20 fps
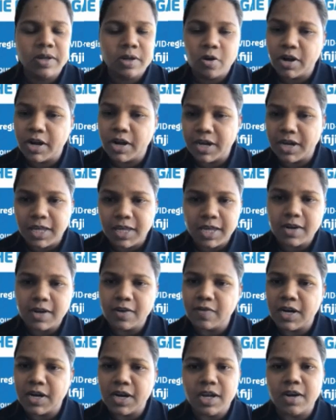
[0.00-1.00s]
on an
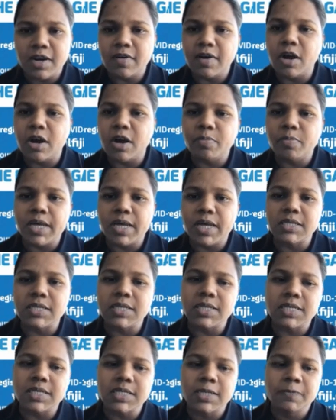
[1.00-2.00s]
year in, year out
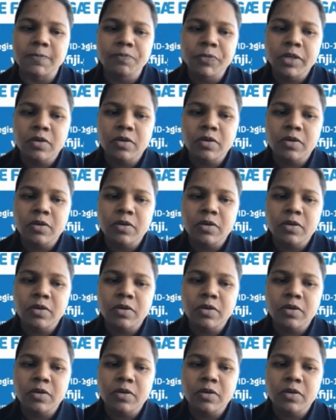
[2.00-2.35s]
basis,